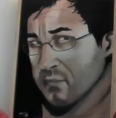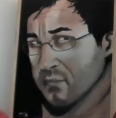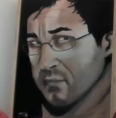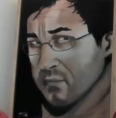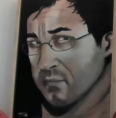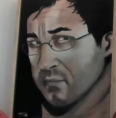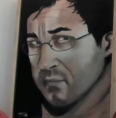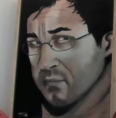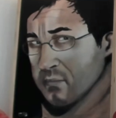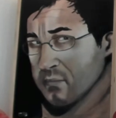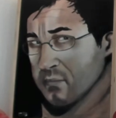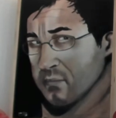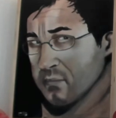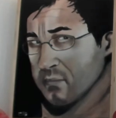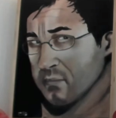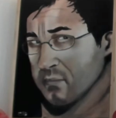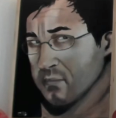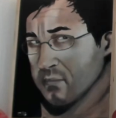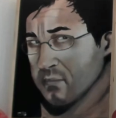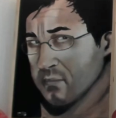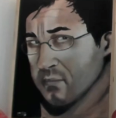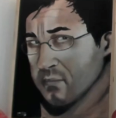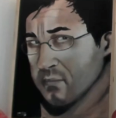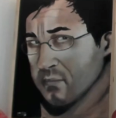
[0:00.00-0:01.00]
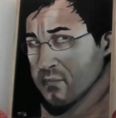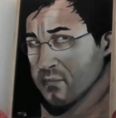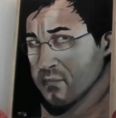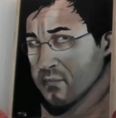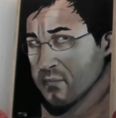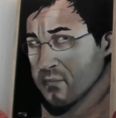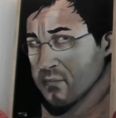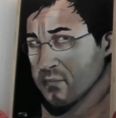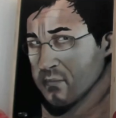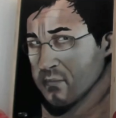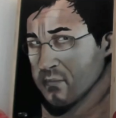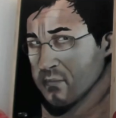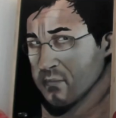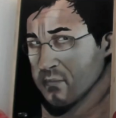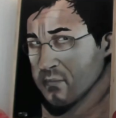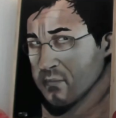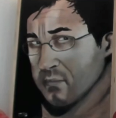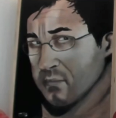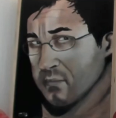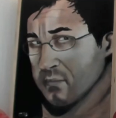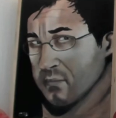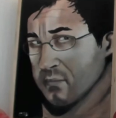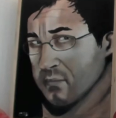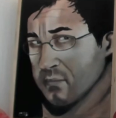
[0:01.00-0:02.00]

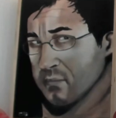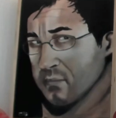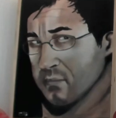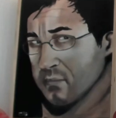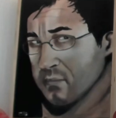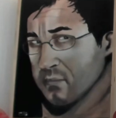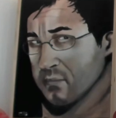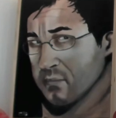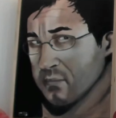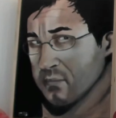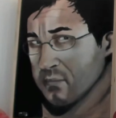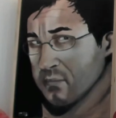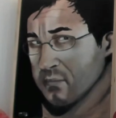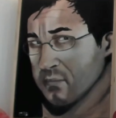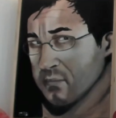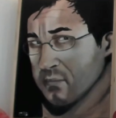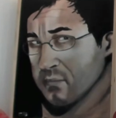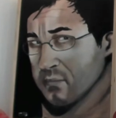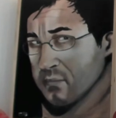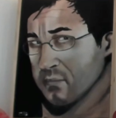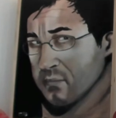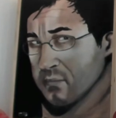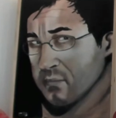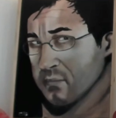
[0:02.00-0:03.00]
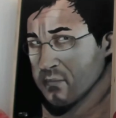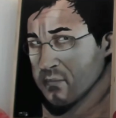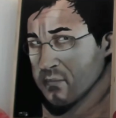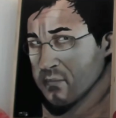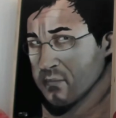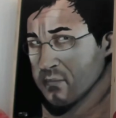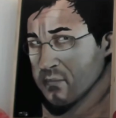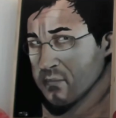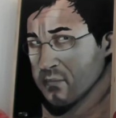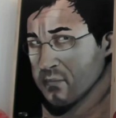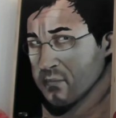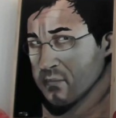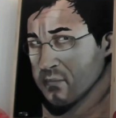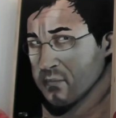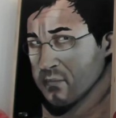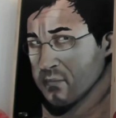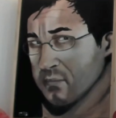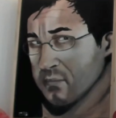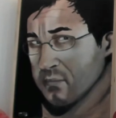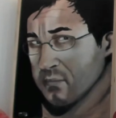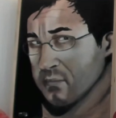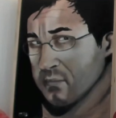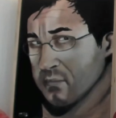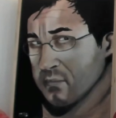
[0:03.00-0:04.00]

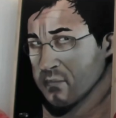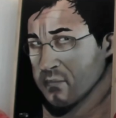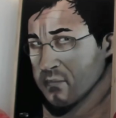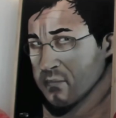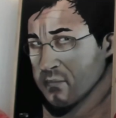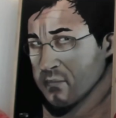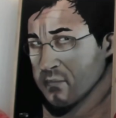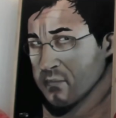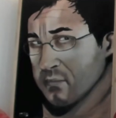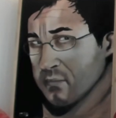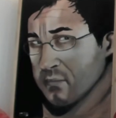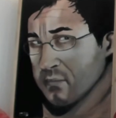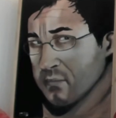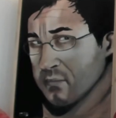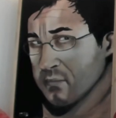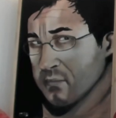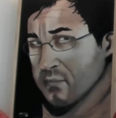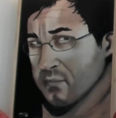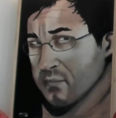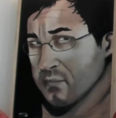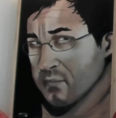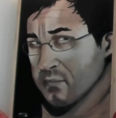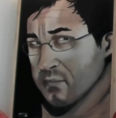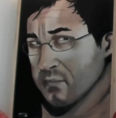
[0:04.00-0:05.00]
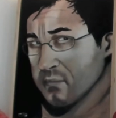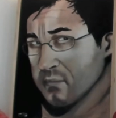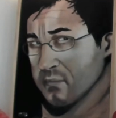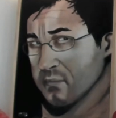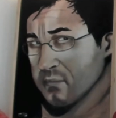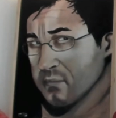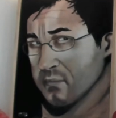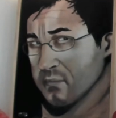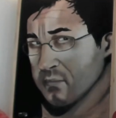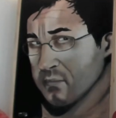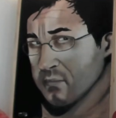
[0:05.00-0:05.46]
No words are spoken by the person on screen.